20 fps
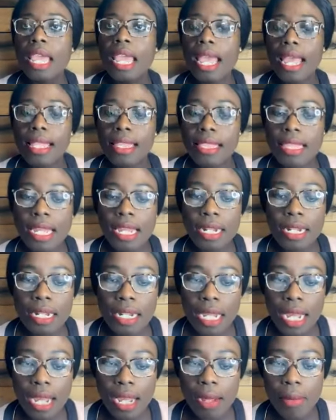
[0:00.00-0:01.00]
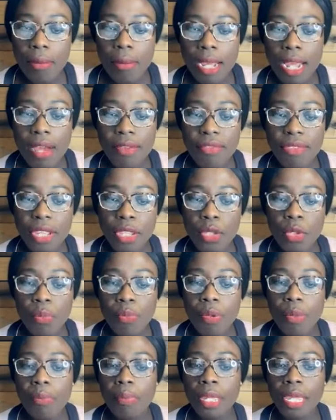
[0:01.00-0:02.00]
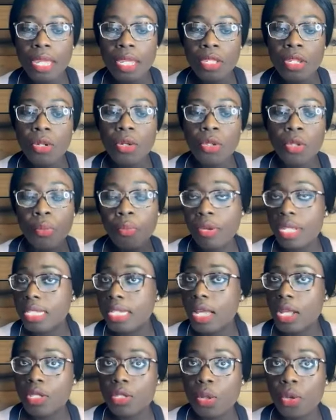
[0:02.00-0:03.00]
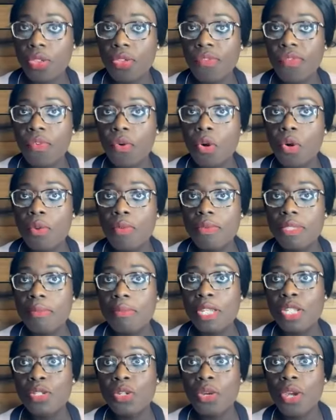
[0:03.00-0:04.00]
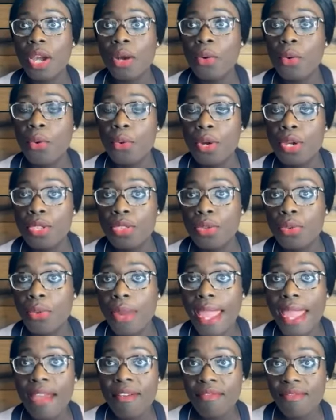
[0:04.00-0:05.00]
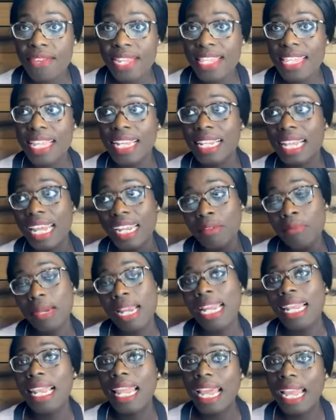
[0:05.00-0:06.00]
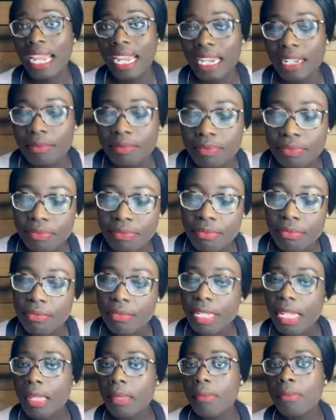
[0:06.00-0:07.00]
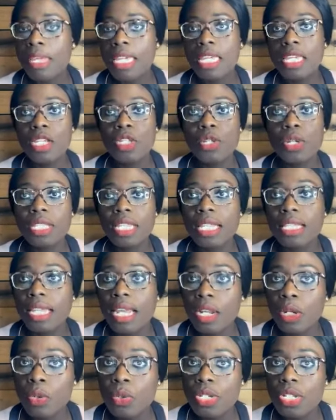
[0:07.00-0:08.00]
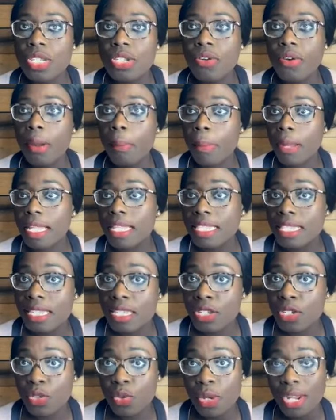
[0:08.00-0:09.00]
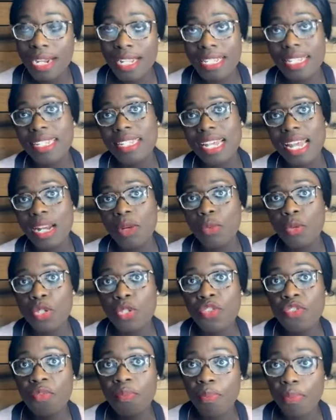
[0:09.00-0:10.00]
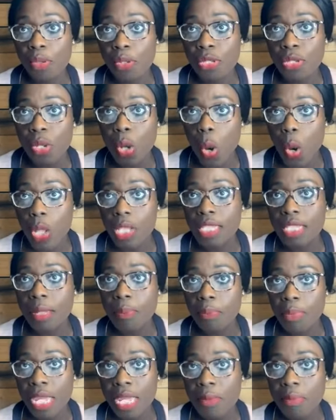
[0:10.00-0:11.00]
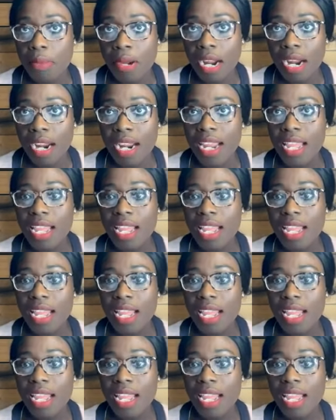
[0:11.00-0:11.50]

And then after you prepare, you know, you print out all the forms, make sure you are going through everything line by line, making sure that there are no discrepancies, you understand what you've put on the paper.